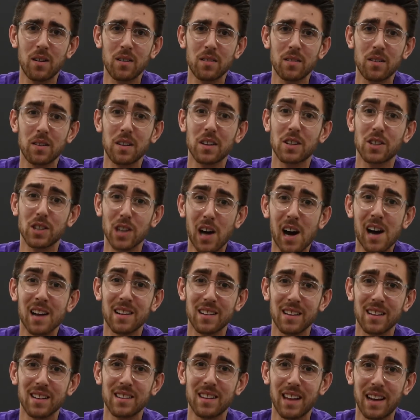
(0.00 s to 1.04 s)
to the
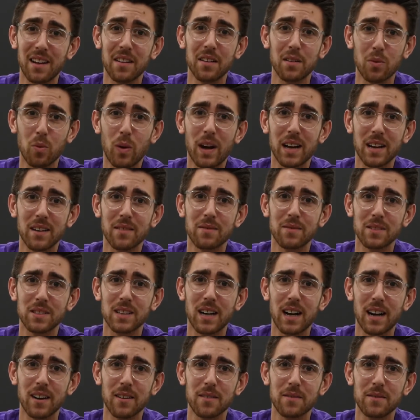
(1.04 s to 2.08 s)
gauntlet that is wedding
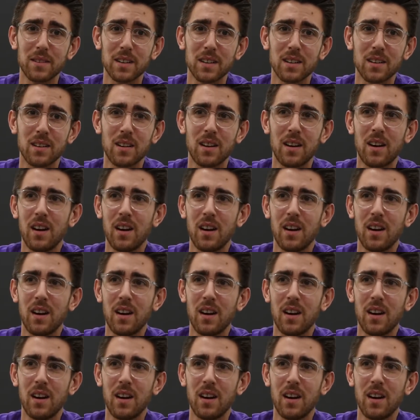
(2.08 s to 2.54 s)
photography.